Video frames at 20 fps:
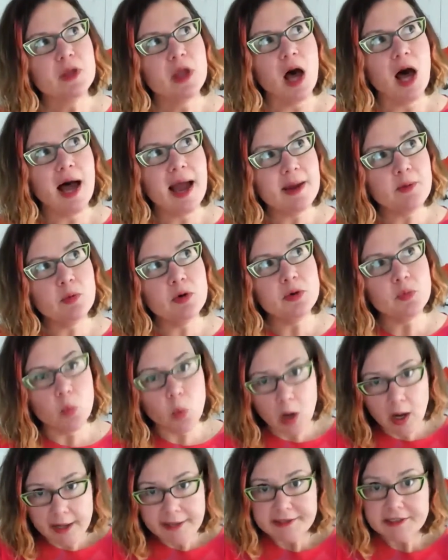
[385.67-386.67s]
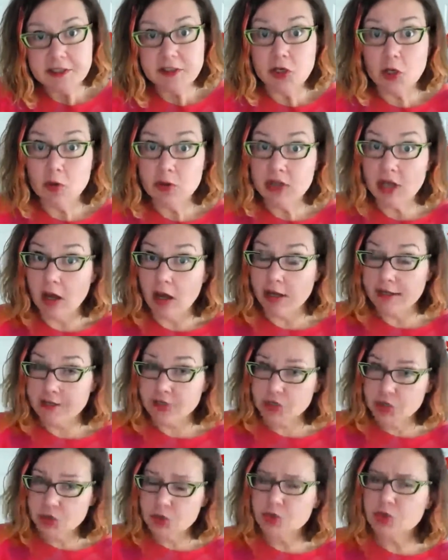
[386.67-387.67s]
I would want to know the
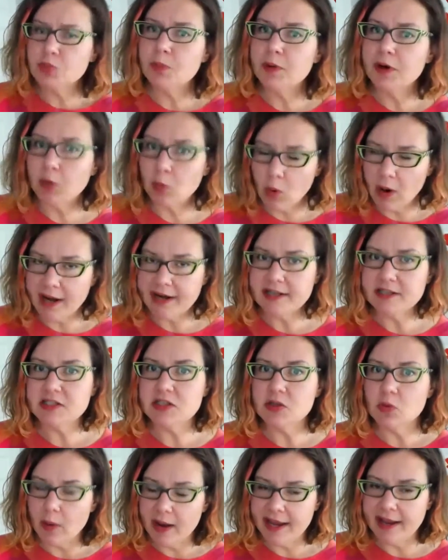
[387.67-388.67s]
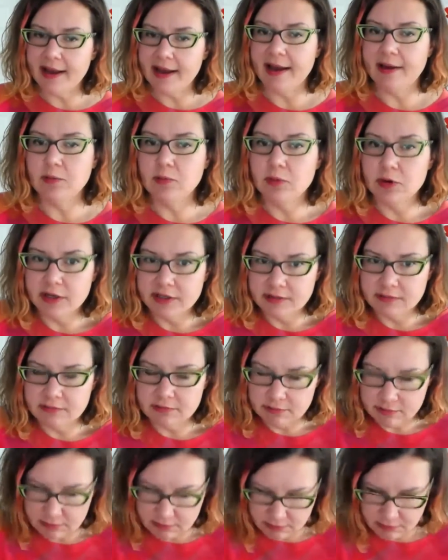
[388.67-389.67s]
honest truth, but what is the way I would,
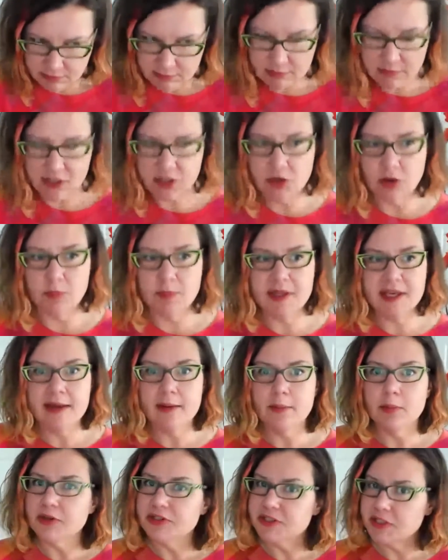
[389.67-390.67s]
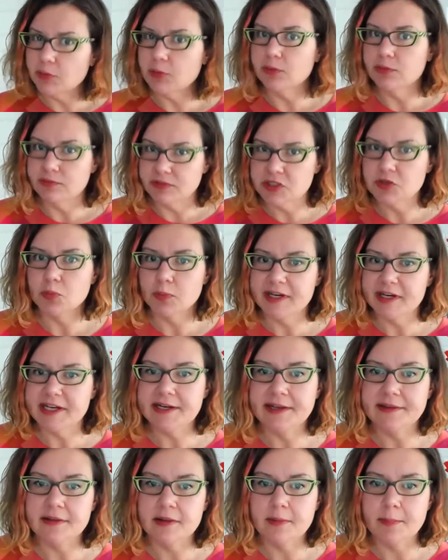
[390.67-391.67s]
you know, be able to to read
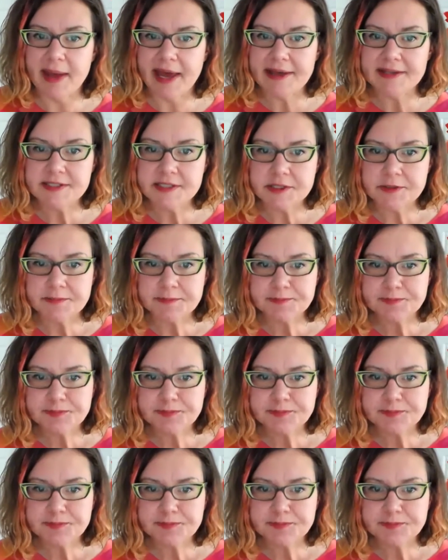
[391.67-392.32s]
it the best?